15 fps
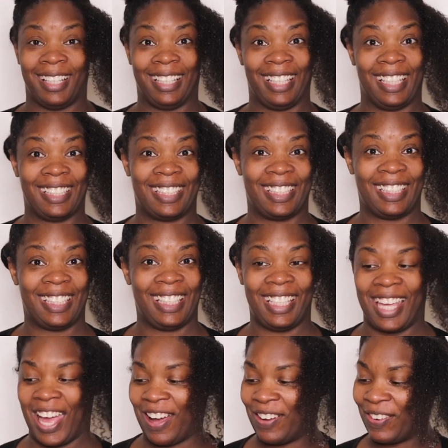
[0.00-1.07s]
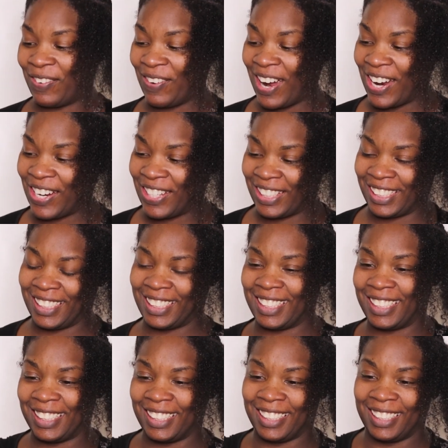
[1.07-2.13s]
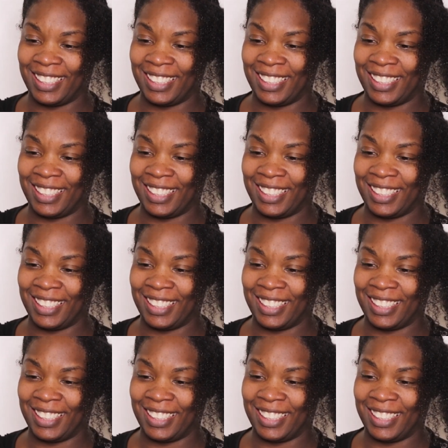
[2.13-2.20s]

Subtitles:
let's see how it works.